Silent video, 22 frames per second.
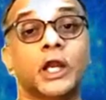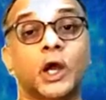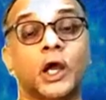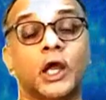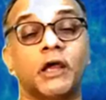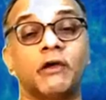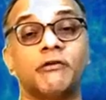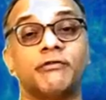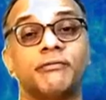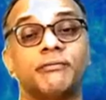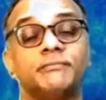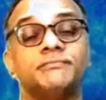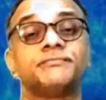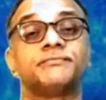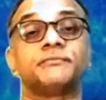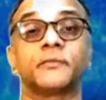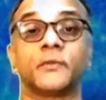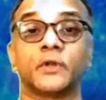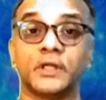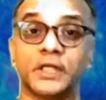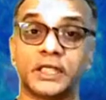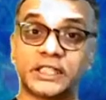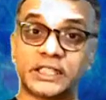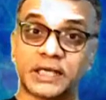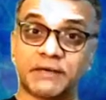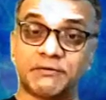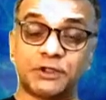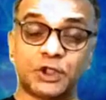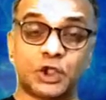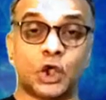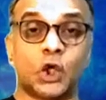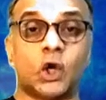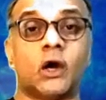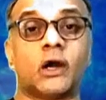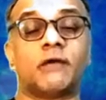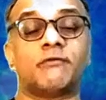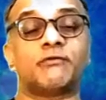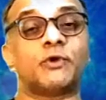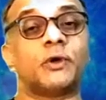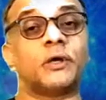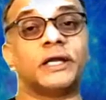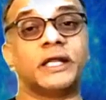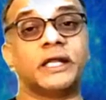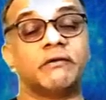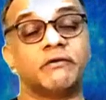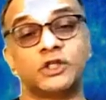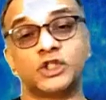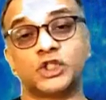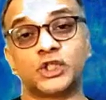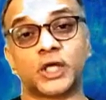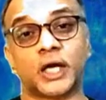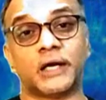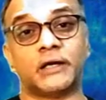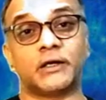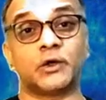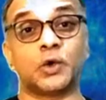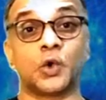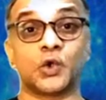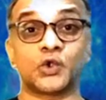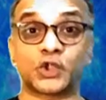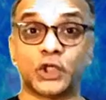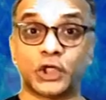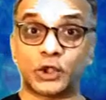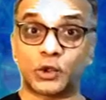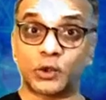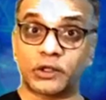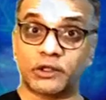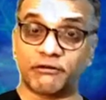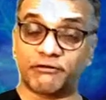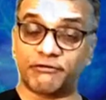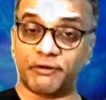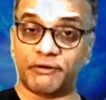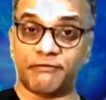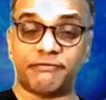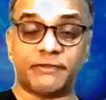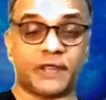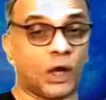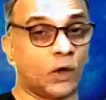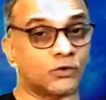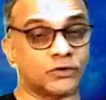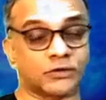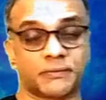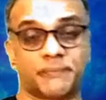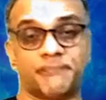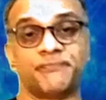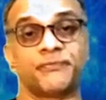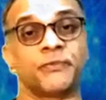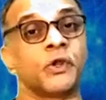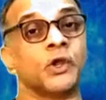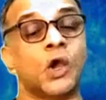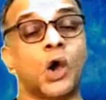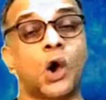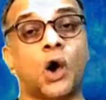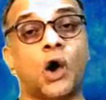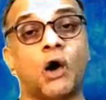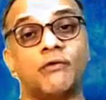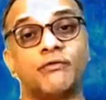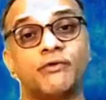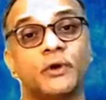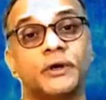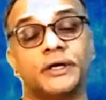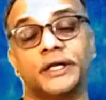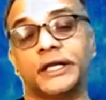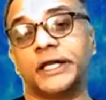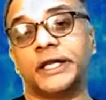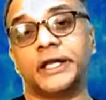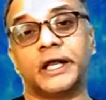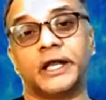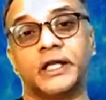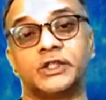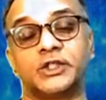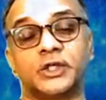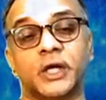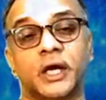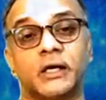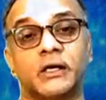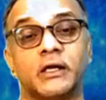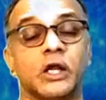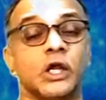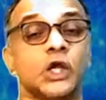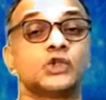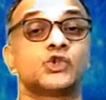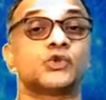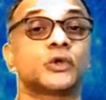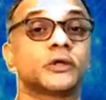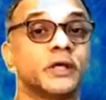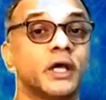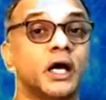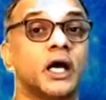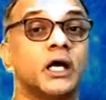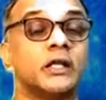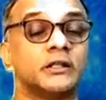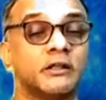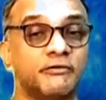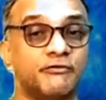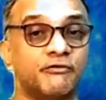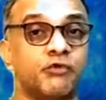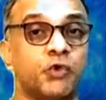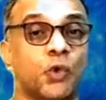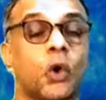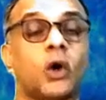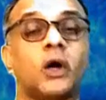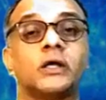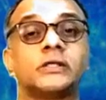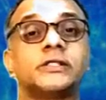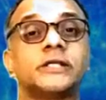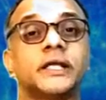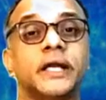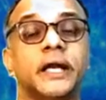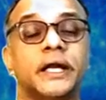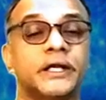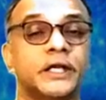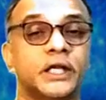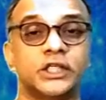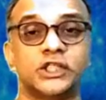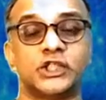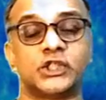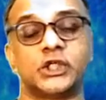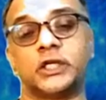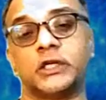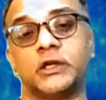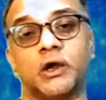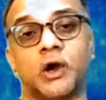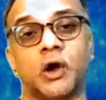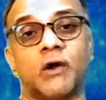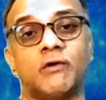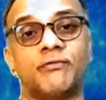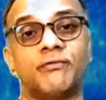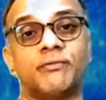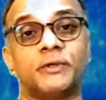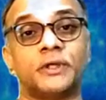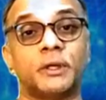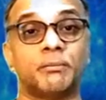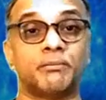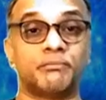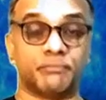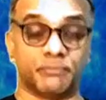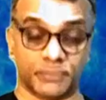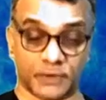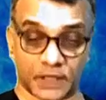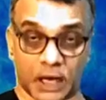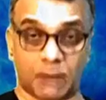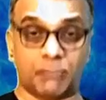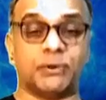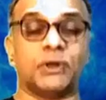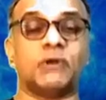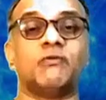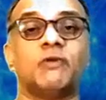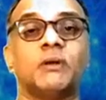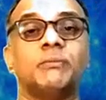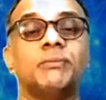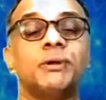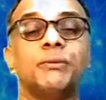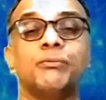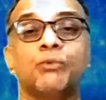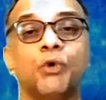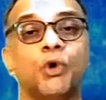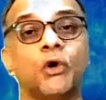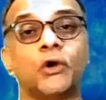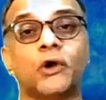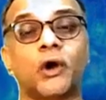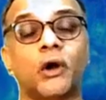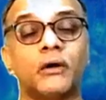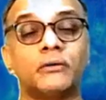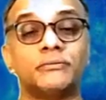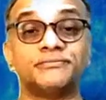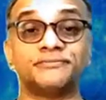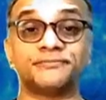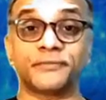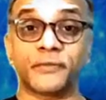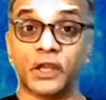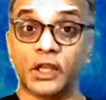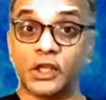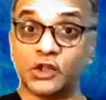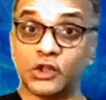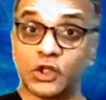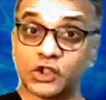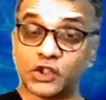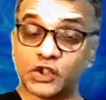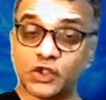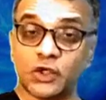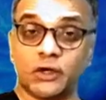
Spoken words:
Now if the seventh lord of your D1 chart goes into the fifth house of your D9 chart, so here the focus and attention of the couple will be more on the